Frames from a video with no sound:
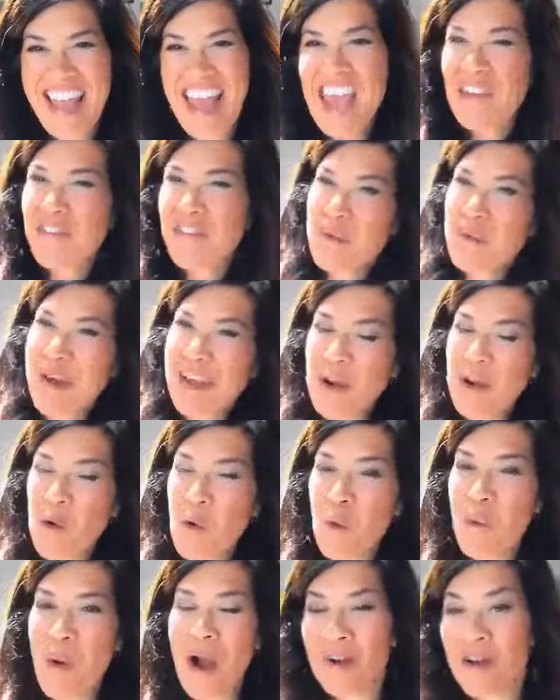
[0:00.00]
everyone,
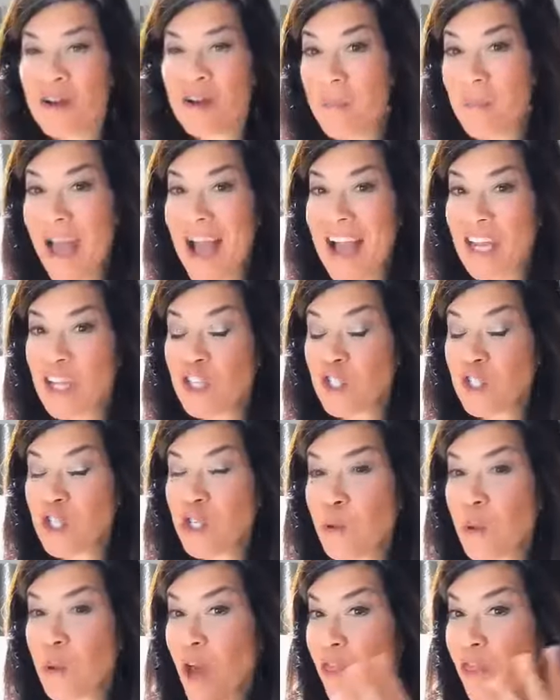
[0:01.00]
welcome back
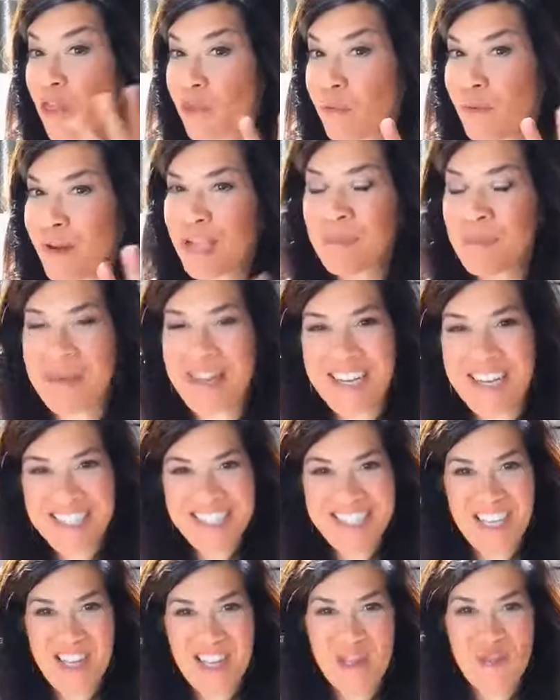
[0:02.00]
to 3 Minutes
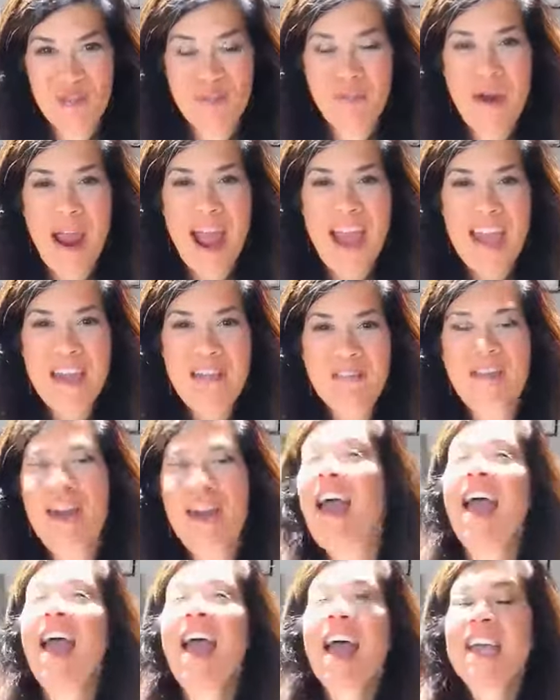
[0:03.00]
to Thrive.
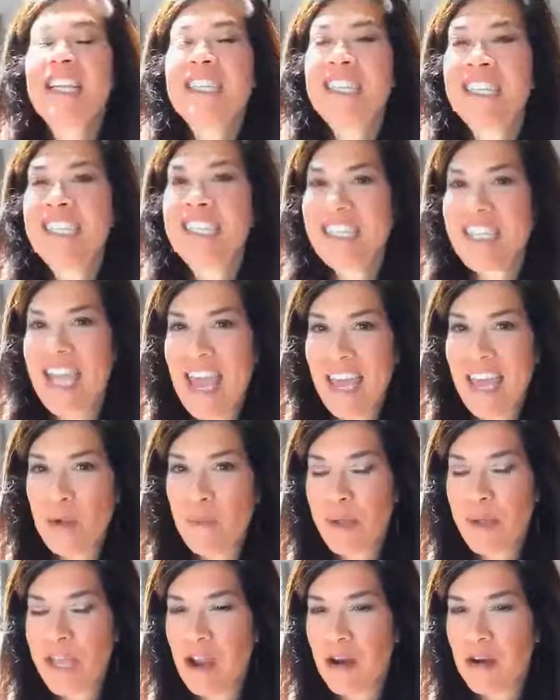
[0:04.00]
Today
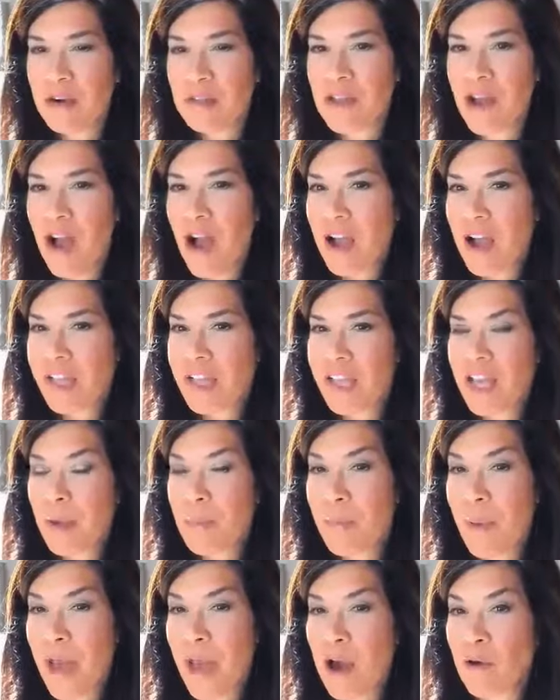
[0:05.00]
we are talking
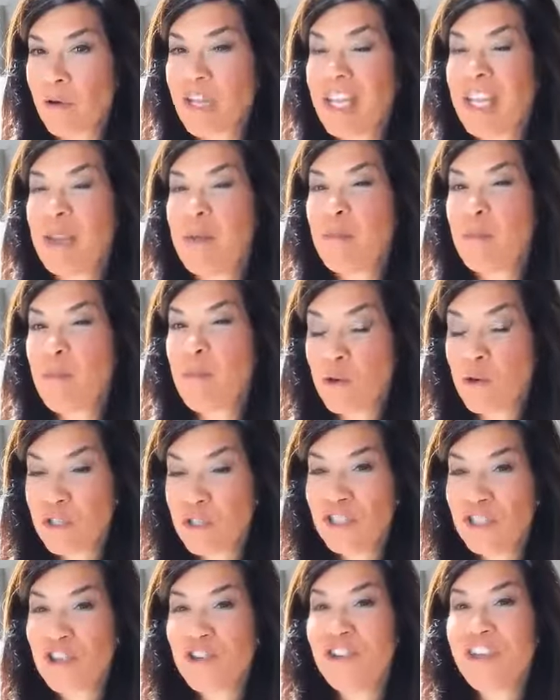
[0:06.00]
about
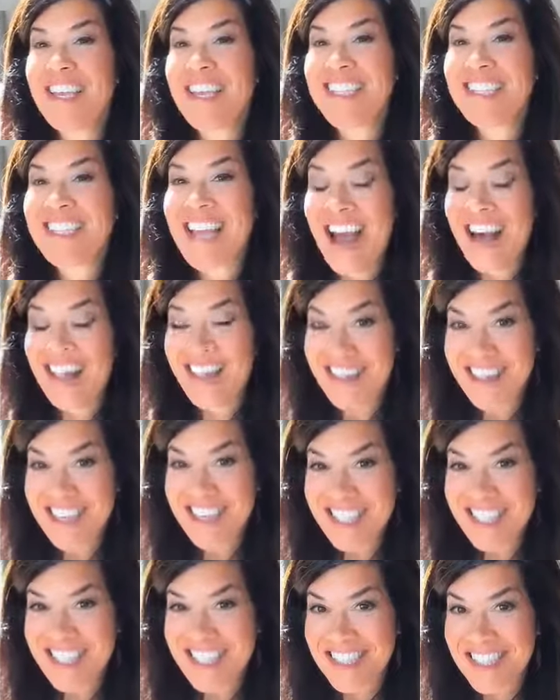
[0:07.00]
emotional
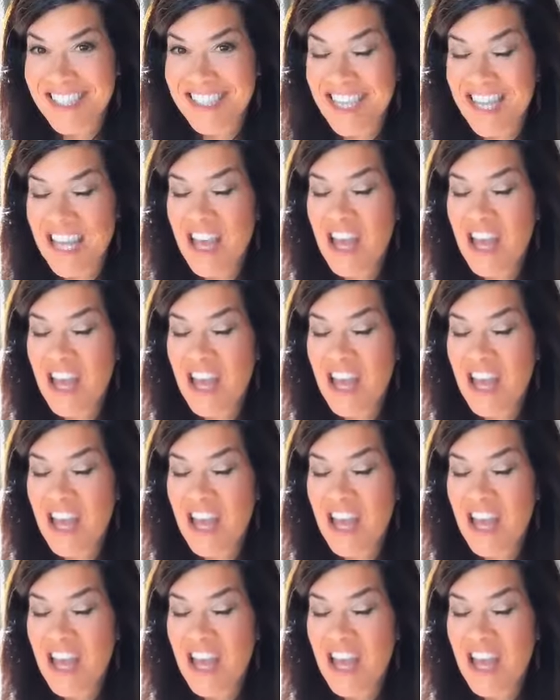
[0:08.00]
intelligence,